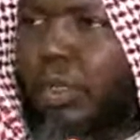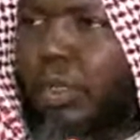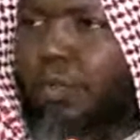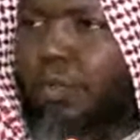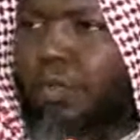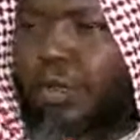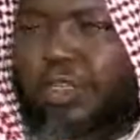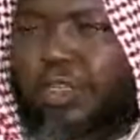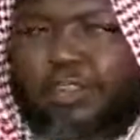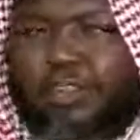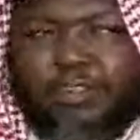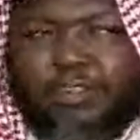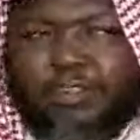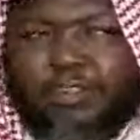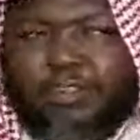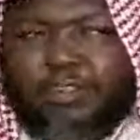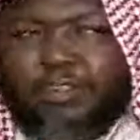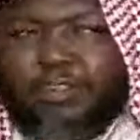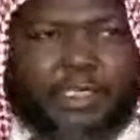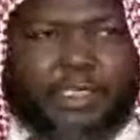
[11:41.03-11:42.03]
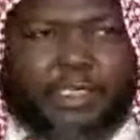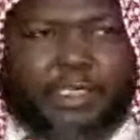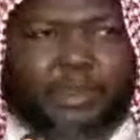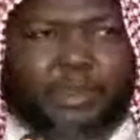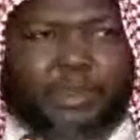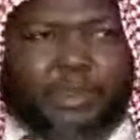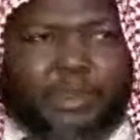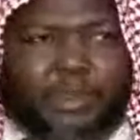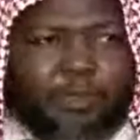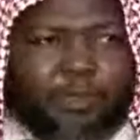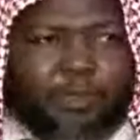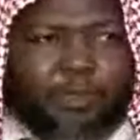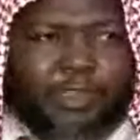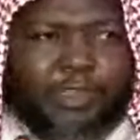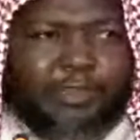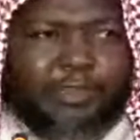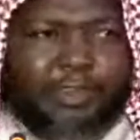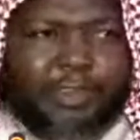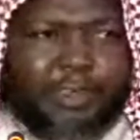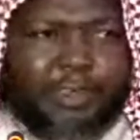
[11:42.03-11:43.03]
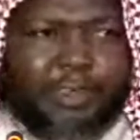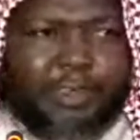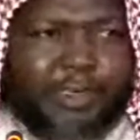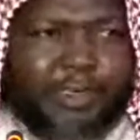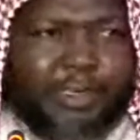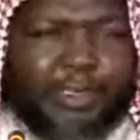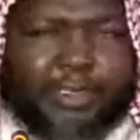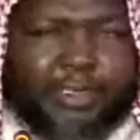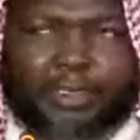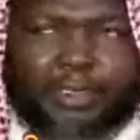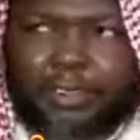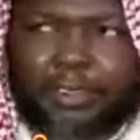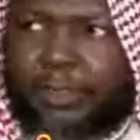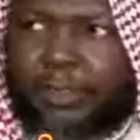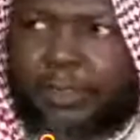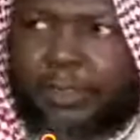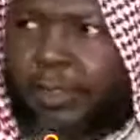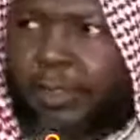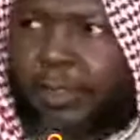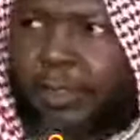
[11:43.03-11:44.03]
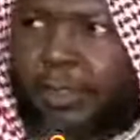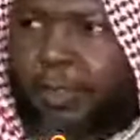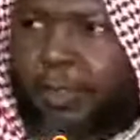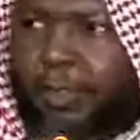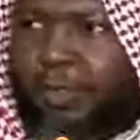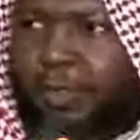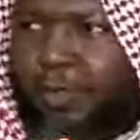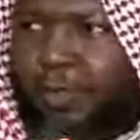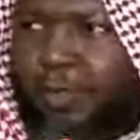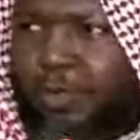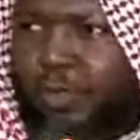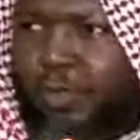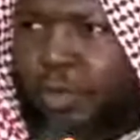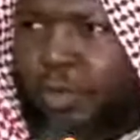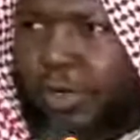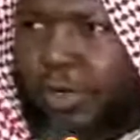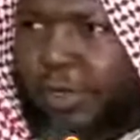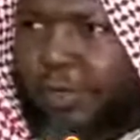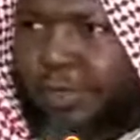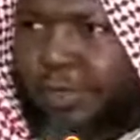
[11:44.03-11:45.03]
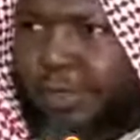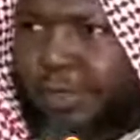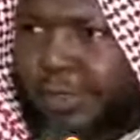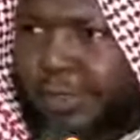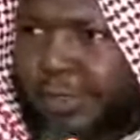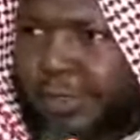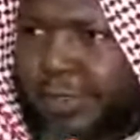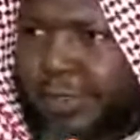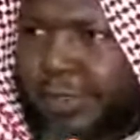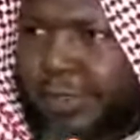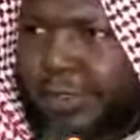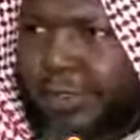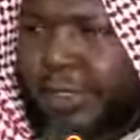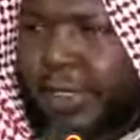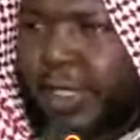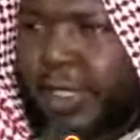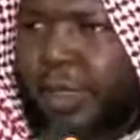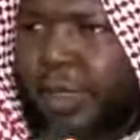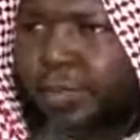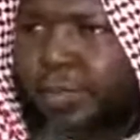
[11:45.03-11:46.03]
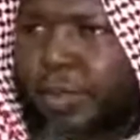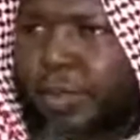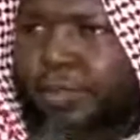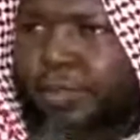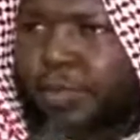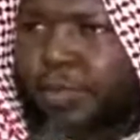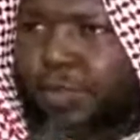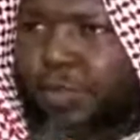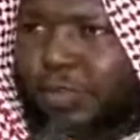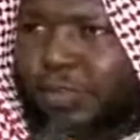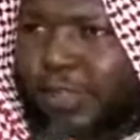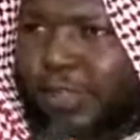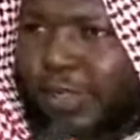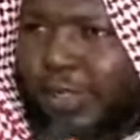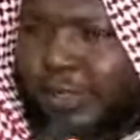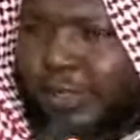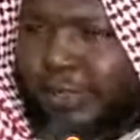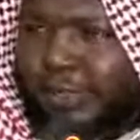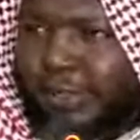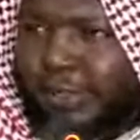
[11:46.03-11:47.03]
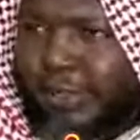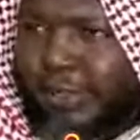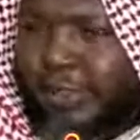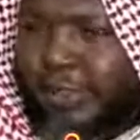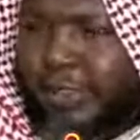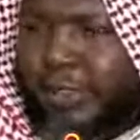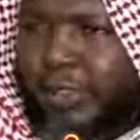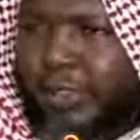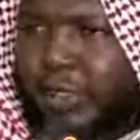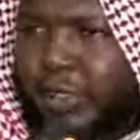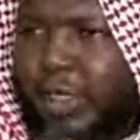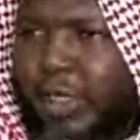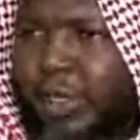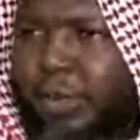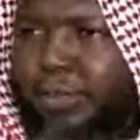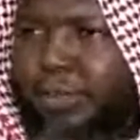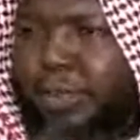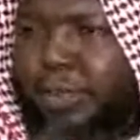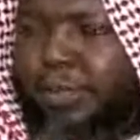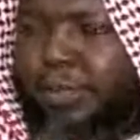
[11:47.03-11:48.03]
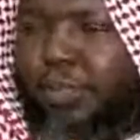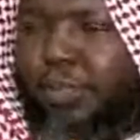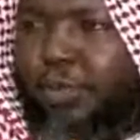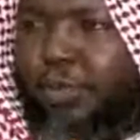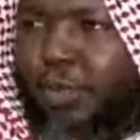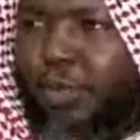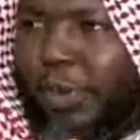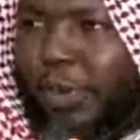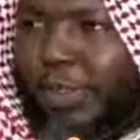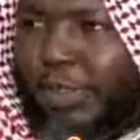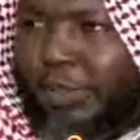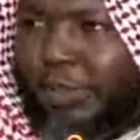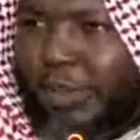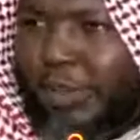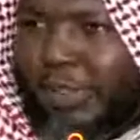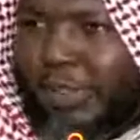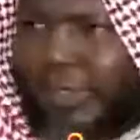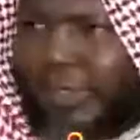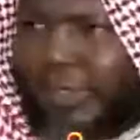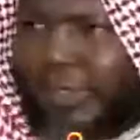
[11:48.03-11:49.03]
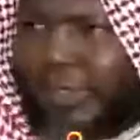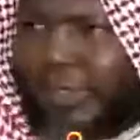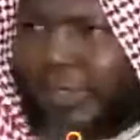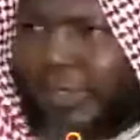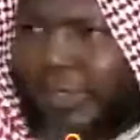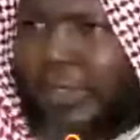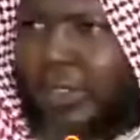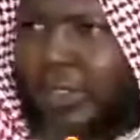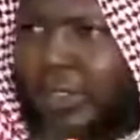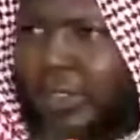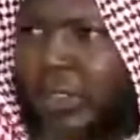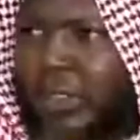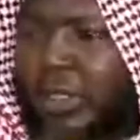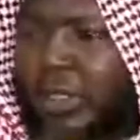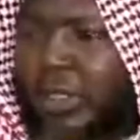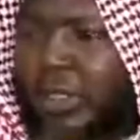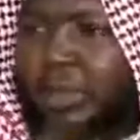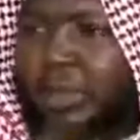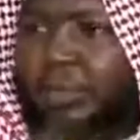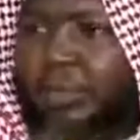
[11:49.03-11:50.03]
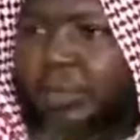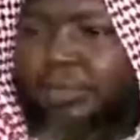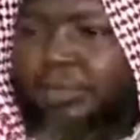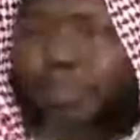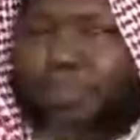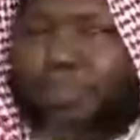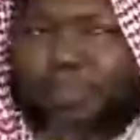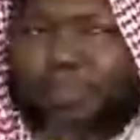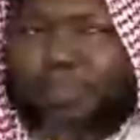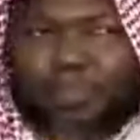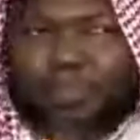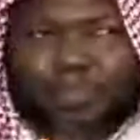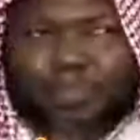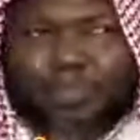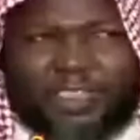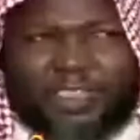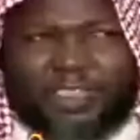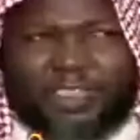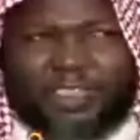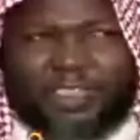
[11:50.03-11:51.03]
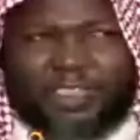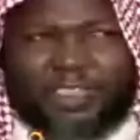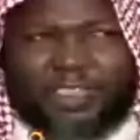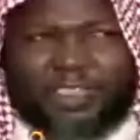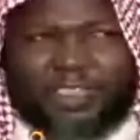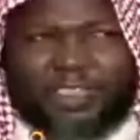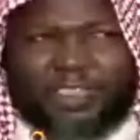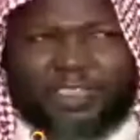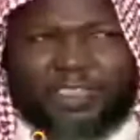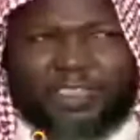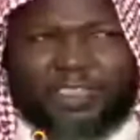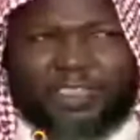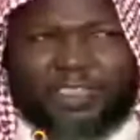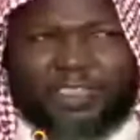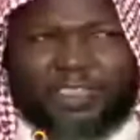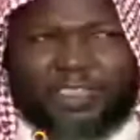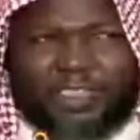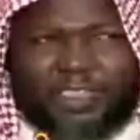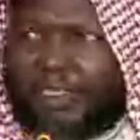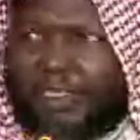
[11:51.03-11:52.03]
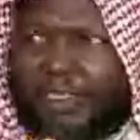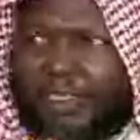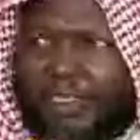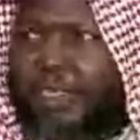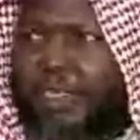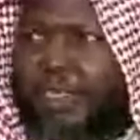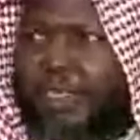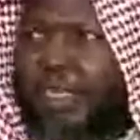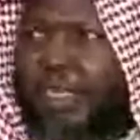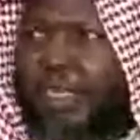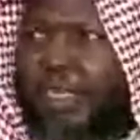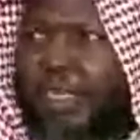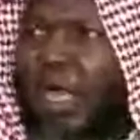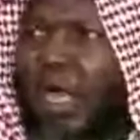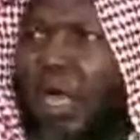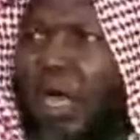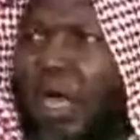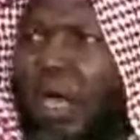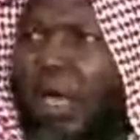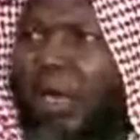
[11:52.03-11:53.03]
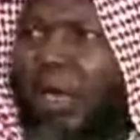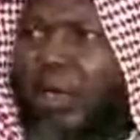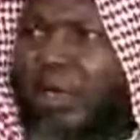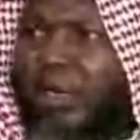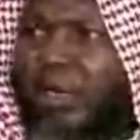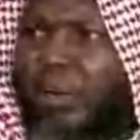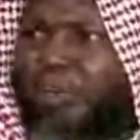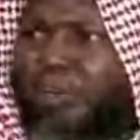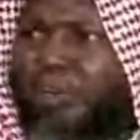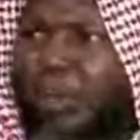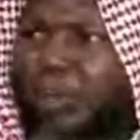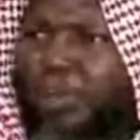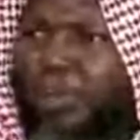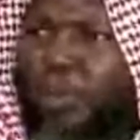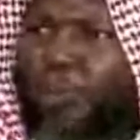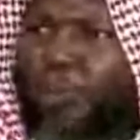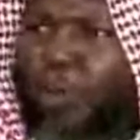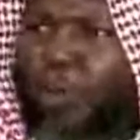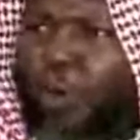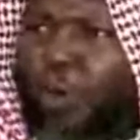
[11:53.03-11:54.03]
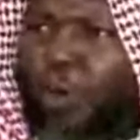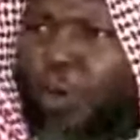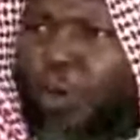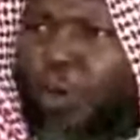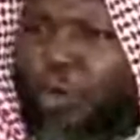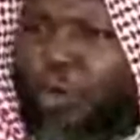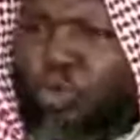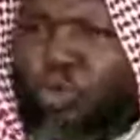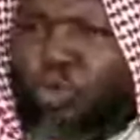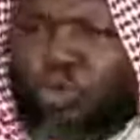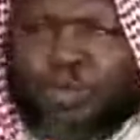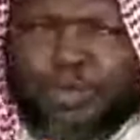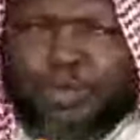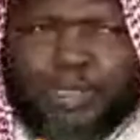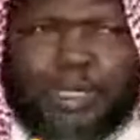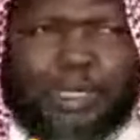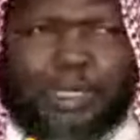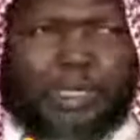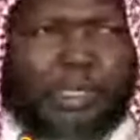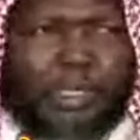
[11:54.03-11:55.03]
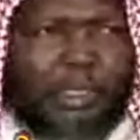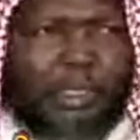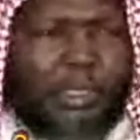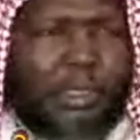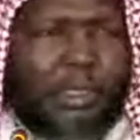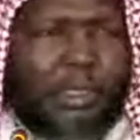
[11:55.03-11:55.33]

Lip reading: For inside the team, people for history, they people for geography, they people for science, they people for mathematics, they different field, they and then people for law to be they.